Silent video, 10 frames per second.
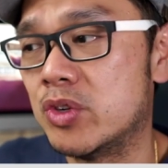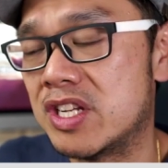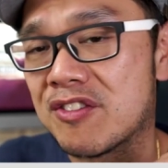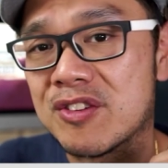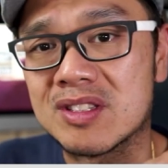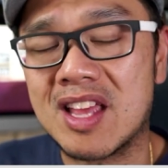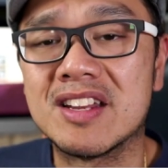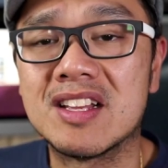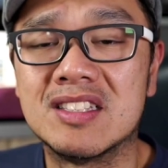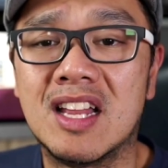different
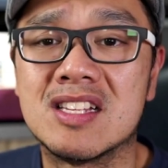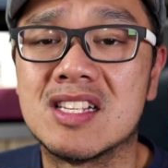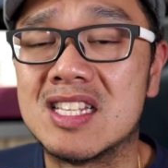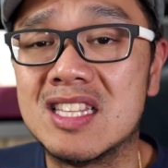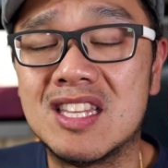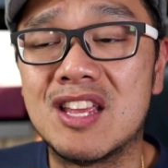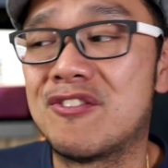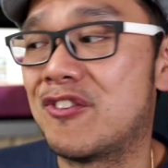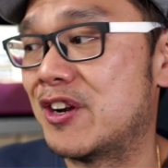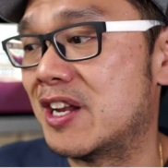technical analysis and
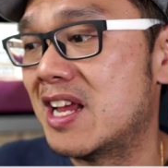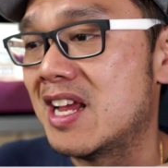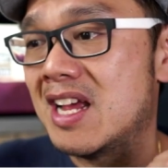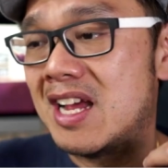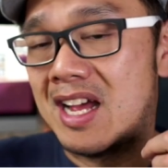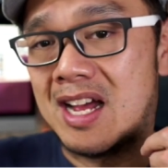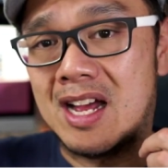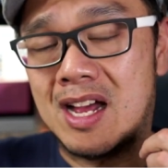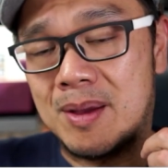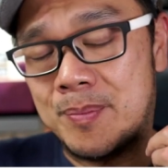different
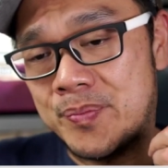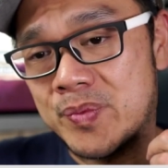um,